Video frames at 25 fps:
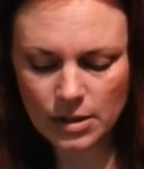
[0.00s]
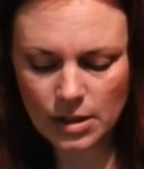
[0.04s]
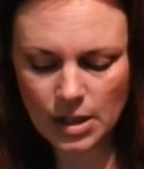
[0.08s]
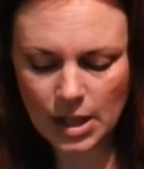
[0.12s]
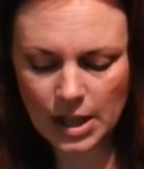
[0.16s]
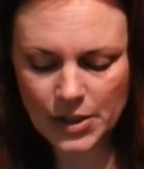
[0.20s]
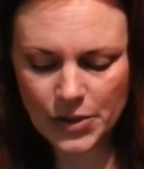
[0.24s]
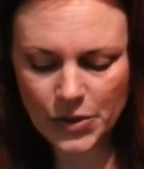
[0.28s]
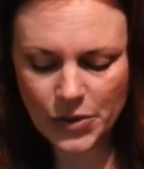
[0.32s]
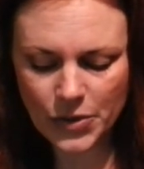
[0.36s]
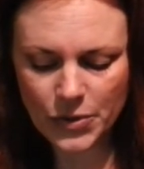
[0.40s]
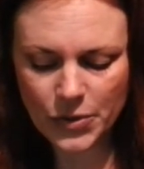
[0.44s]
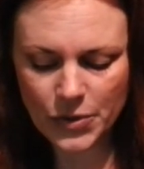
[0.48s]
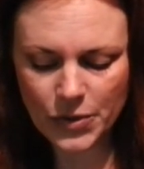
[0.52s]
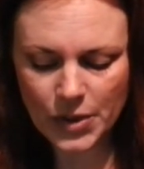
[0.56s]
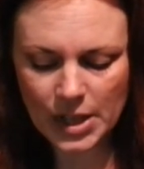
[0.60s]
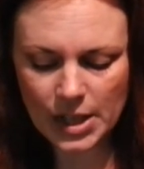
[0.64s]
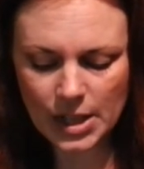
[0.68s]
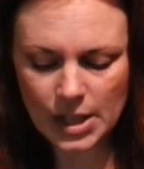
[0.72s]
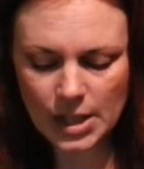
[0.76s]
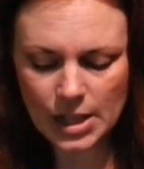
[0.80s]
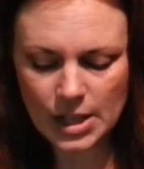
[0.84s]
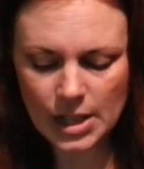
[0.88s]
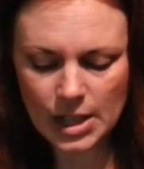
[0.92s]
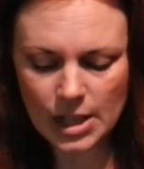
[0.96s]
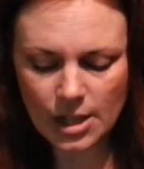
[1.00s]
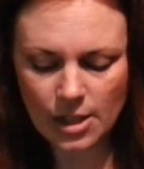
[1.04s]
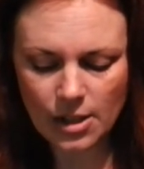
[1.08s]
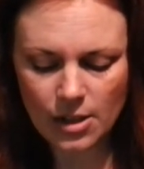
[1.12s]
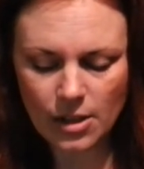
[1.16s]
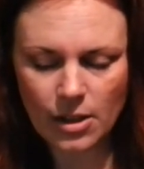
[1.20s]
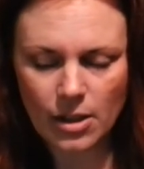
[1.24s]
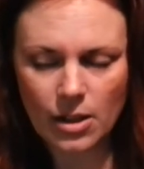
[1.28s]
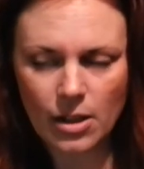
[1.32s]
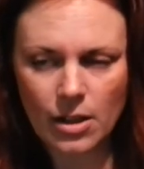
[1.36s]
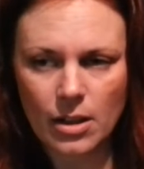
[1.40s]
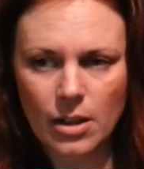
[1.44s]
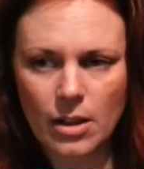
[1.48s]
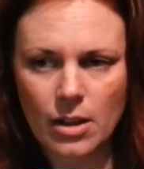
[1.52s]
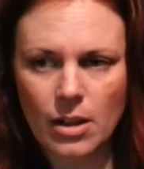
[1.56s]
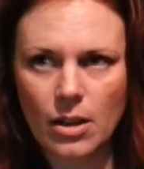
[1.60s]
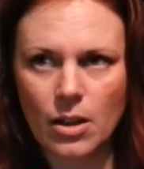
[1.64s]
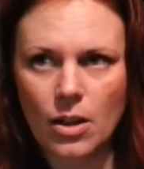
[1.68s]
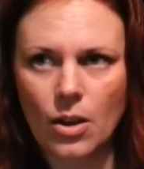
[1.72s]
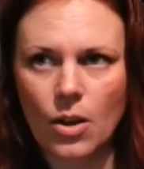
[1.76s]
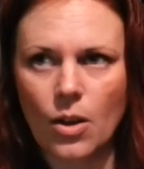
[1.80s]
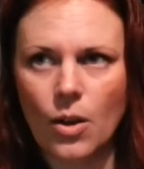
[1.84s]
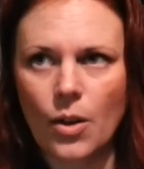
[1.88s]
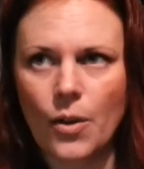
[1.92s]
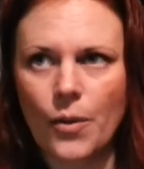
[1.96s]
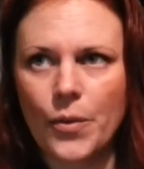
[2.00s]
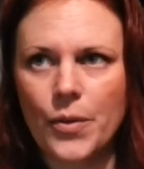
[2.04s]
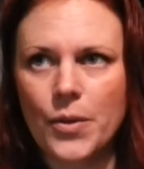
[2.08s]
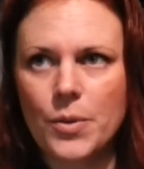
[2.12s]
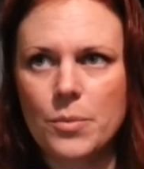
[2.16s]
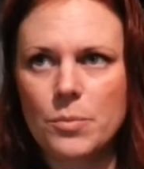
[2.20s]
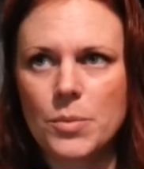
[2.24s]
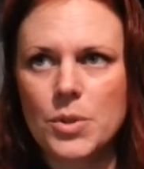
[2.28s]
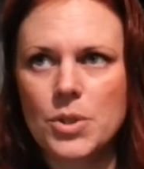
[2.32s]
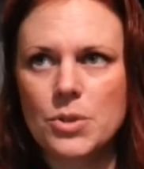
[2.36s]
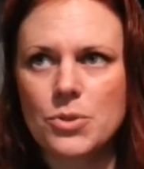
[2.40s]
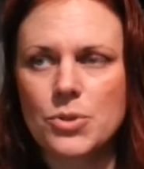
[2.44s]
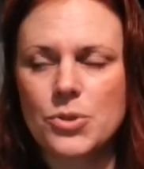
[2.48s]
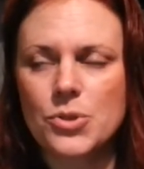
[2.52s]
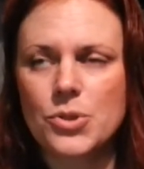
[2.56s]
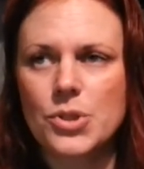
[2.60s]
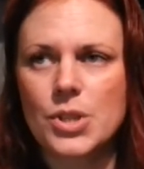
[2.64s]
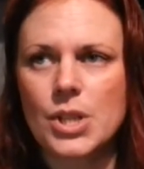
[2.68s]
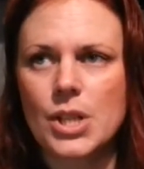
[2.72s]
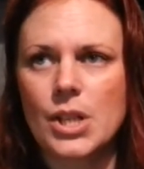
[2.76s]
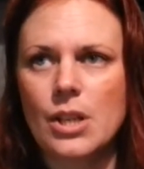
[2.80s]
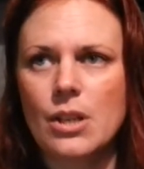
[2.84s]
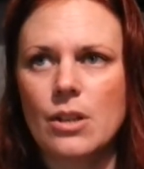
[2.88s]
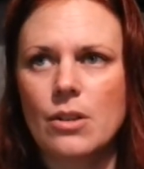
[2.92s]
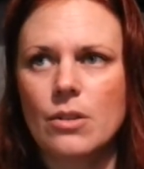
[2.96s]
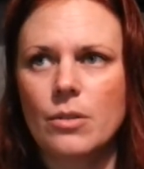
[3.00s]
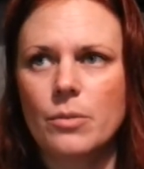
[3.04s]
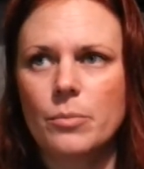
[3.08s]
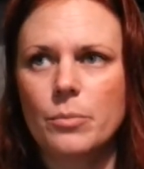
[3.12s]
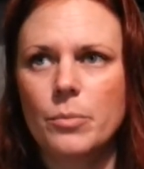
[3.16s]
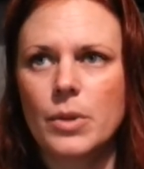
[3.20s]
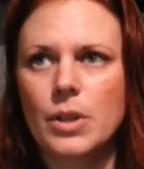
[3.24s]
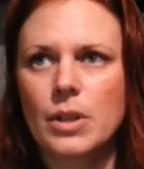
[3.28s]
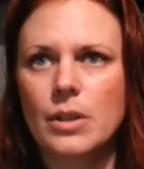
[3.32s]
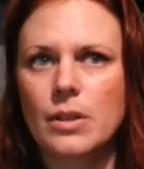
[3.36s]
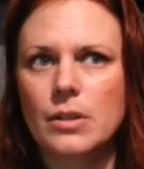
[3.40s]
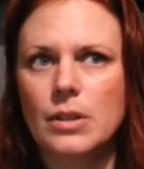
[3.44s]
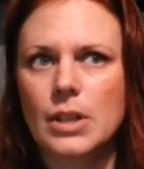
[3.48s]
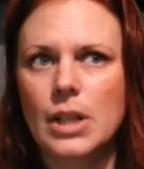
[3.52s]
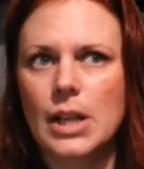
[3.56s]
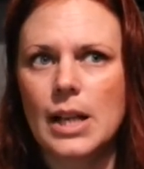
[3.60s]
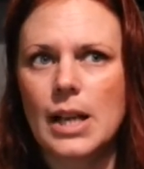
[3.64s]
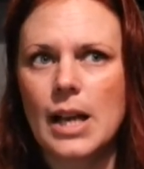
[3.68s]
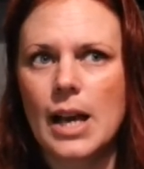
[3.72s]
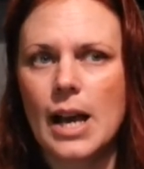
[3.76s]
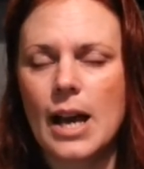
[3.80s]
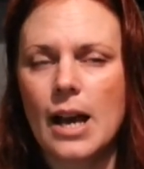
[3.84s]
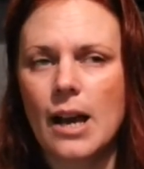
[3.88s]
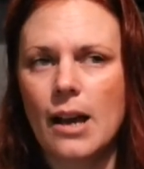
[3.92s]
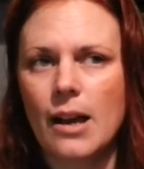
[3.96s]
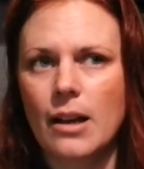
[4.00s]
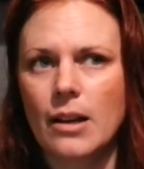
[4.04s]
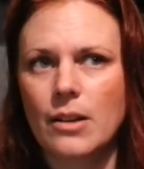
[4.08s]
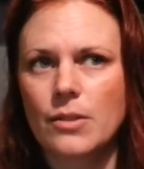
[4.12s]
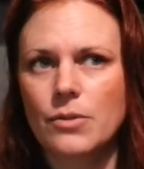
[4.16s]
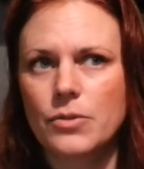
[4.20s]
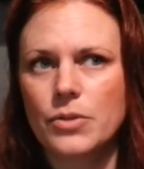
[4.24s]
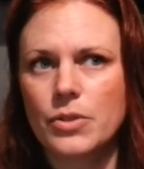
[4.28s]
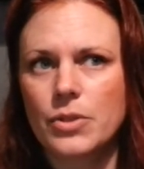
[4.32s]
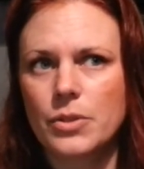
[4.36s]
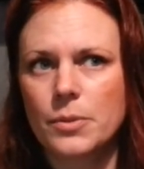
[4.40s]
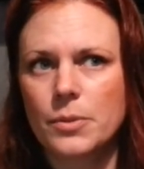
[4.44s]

I think on the museum they have